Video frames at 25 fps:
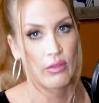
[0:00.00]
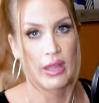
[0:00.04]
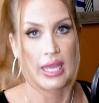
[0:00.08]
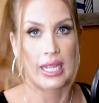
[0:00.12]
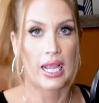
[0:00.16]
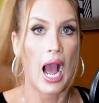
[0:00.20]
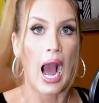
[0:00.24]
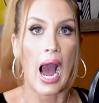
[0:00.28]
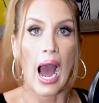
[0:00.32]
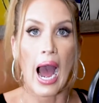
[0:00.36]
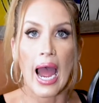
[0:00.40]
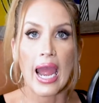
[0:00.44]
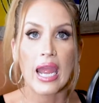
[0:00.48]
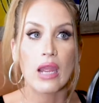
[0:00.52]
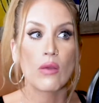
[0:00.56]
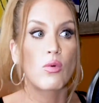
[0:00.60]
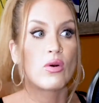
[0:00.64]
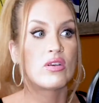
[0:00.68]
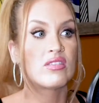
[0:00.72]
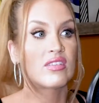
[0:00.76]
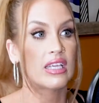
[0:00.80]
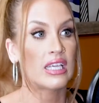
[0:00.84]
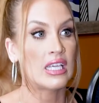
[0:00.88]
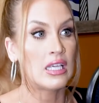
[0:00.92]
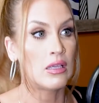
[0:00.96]
Like I
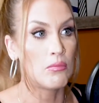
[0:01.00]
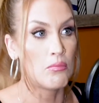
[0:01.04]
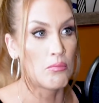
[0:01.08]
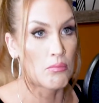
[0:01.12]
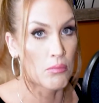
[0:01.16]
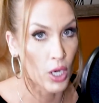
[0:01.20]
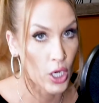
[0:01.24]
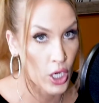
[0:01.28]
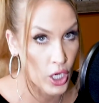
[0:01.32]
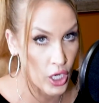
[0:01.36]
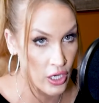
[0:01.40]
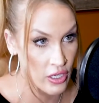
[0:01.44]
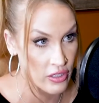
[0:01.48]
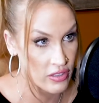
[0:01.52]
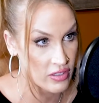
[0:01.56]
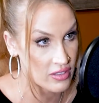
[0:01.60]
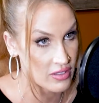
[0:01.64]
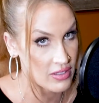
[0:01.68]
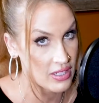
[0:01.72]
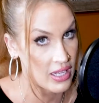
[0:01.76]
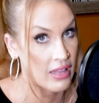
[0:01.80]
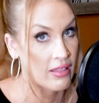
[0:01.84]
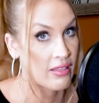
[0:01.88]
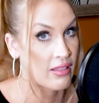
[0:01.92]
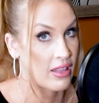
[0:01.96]
was
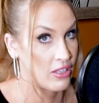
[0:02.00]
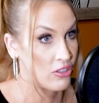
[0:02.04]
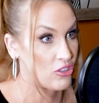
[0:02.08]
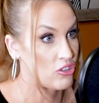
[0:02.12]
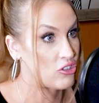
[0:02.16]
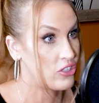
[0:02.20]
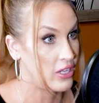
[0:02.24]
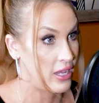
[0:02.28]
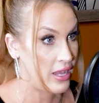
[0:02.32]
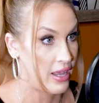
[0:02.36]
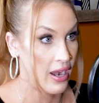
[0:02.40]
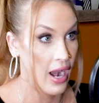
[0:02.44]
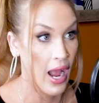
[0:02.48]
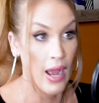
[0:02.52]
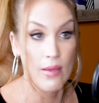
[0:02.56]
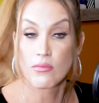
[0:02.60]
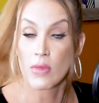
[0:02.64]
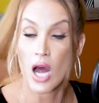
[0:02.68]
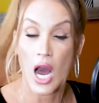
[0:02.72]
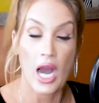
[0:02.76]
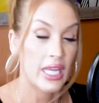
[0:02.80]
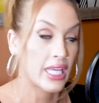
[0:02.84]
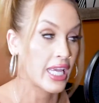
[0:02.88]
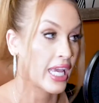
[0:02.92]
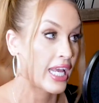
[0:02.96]
immersed in this shit. I'm
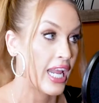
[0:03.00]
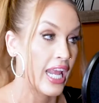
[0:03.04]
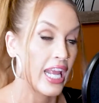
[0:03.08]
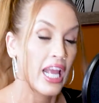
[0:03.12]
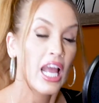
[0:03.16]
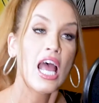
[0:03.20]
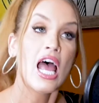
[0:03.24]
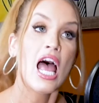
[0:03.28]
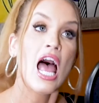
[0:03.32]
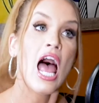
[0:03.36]
not kidding.